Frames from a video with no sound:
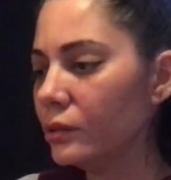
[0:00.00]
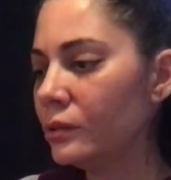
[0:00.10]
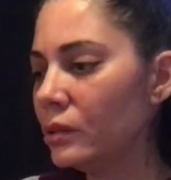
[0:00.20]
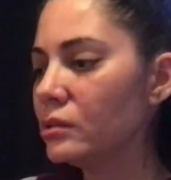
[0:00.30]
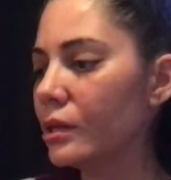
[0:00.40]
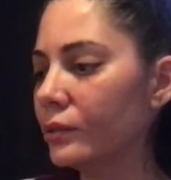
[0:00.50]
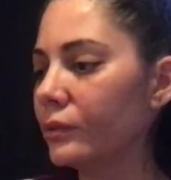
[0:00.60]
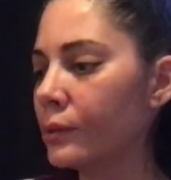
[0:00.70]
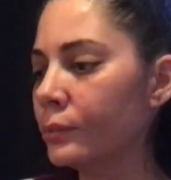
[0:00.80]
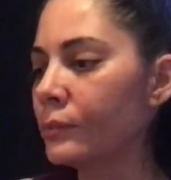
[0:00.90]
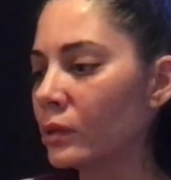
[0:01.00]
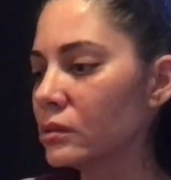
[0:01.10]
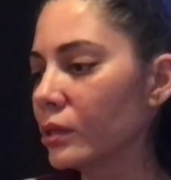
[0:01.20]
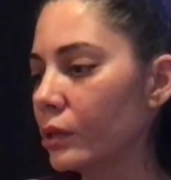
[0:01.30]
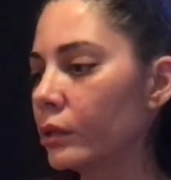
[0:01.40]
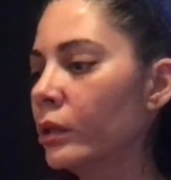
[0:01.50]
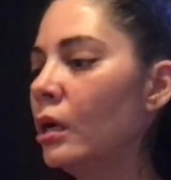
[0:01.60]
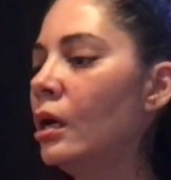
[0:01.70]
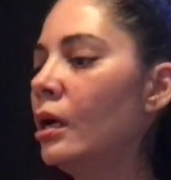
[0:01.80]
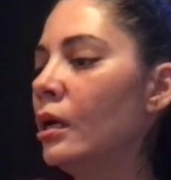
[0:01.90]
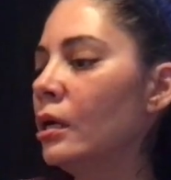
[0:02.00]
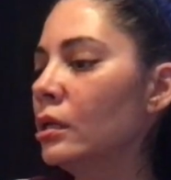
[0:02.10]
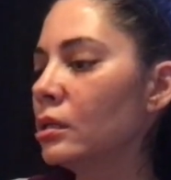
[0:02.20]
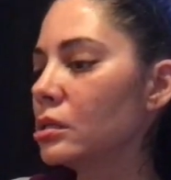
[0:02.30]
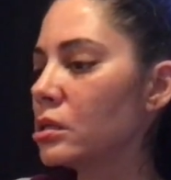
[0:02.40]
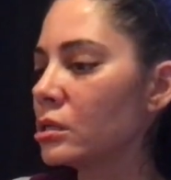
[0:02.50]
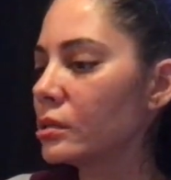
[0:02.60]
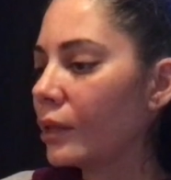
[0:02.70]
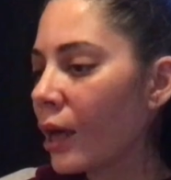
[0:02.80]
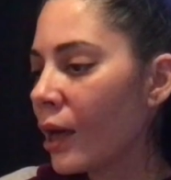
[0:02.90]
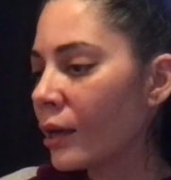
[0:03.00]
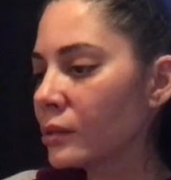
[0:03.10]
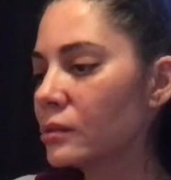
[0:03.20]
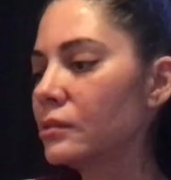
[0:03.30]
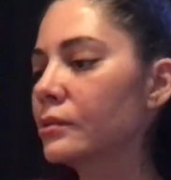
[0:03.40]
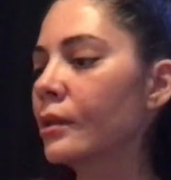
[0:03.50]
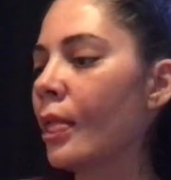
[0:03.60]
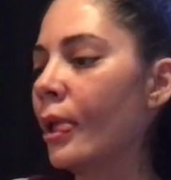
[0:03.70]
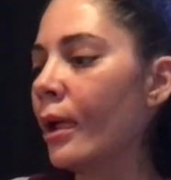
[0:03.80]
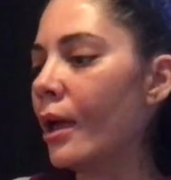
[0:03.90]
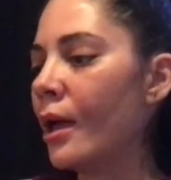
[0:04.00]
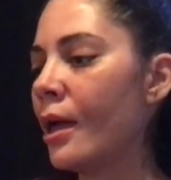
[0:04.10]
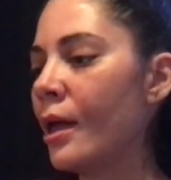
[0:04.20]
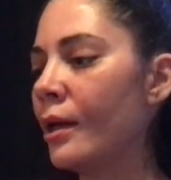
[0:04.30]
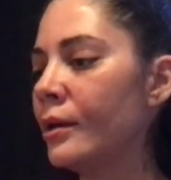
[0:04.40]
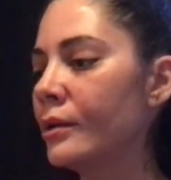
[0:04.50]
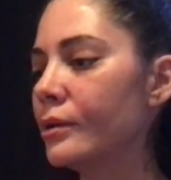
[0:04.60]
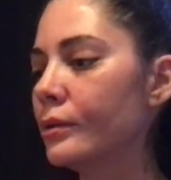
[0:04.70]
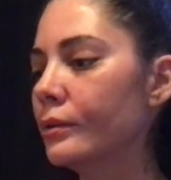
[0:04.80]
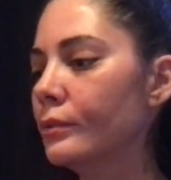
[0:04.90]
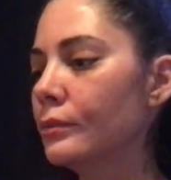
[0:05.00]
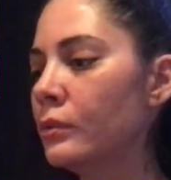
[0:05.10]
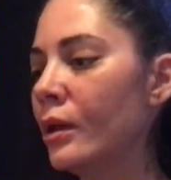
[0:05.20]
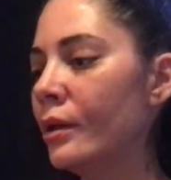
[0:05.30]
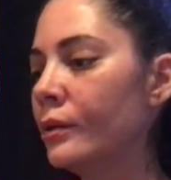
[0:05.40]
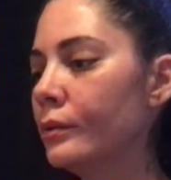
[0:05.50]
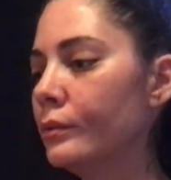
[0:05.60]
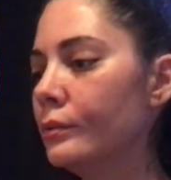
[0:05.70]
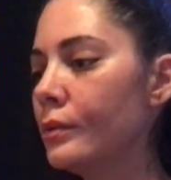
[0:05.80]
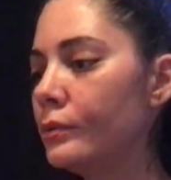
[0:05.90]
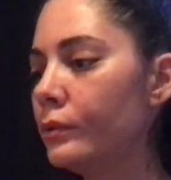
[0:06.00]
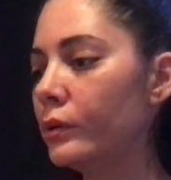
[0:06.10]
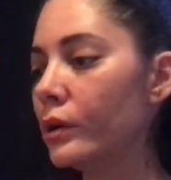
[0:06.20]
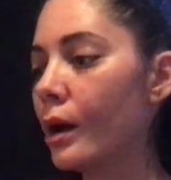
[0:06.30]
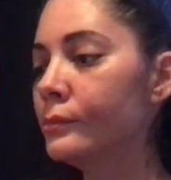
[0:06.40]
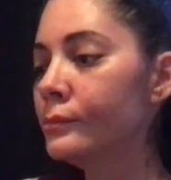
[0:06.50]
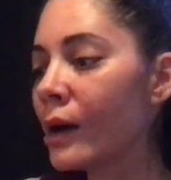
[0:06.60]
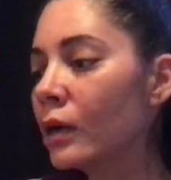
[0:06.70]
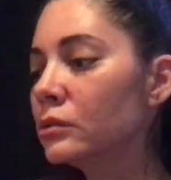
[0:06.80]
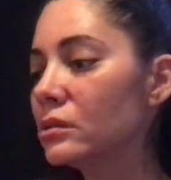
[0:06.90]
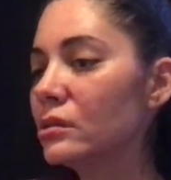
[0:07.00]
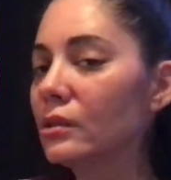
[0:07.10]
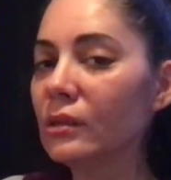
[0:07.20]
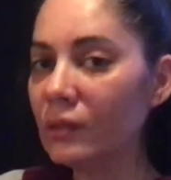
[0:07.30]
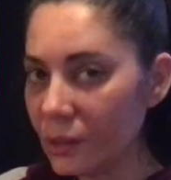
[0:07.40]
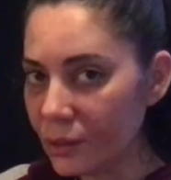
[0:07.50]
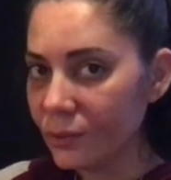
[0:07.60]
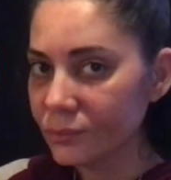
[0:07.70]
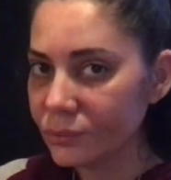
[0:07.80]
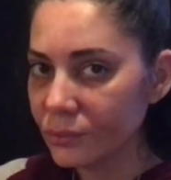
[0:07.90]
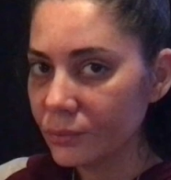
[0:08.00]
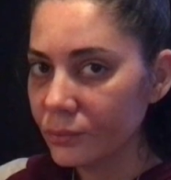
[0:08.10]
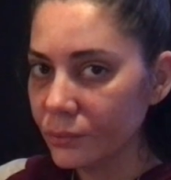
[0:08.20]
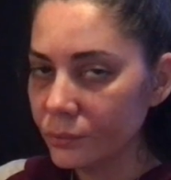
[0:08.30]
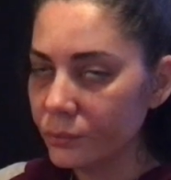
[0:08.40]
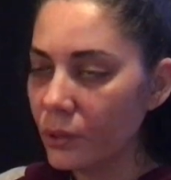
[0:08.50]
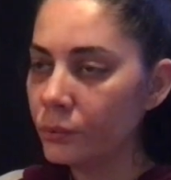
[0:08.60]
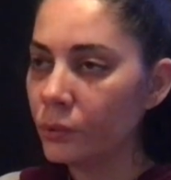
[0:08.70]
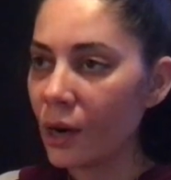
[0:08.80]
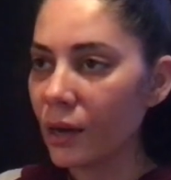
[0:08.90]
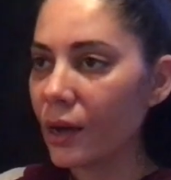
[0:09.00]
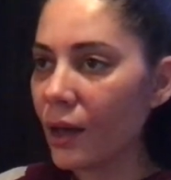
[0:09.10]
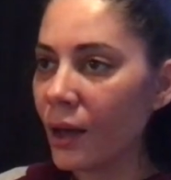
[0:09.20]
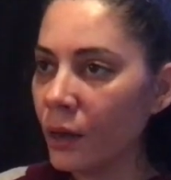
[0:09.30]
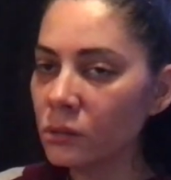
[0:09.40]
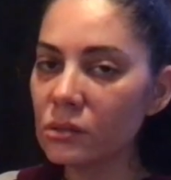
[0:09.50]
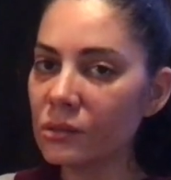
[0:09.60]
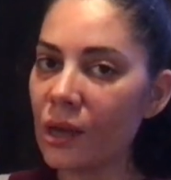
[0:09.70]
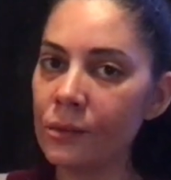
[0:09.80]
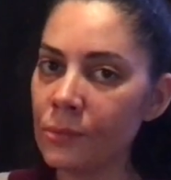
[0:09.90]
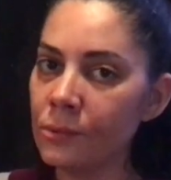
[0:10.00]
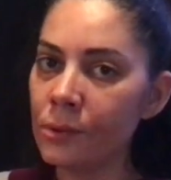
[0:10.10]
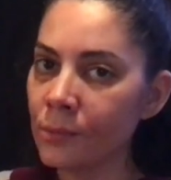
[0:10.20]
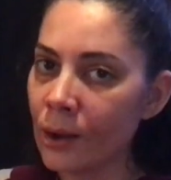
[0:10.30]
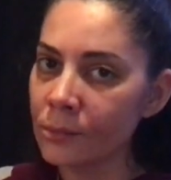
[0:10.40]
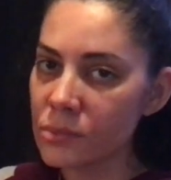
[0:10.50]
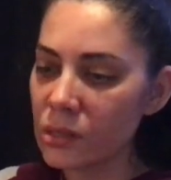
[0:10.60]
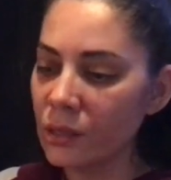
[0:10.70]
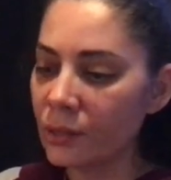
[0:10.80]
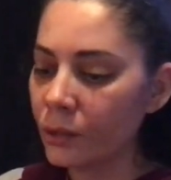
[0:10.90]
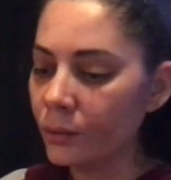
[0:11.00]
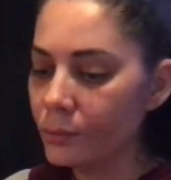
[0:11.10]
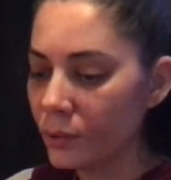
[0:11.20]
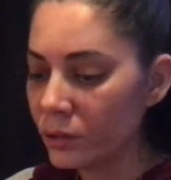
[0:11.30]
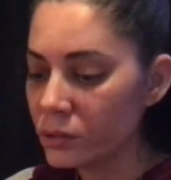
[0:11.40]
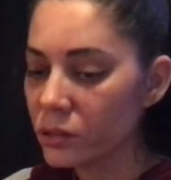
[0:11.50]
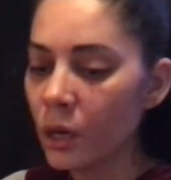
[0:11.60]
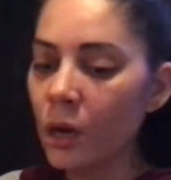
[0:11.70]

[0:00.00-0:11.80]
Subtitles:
I want to say a couple months later. They changed the cast, and when we were about to leave, we were outside, me and my mom, sitting down on the bench,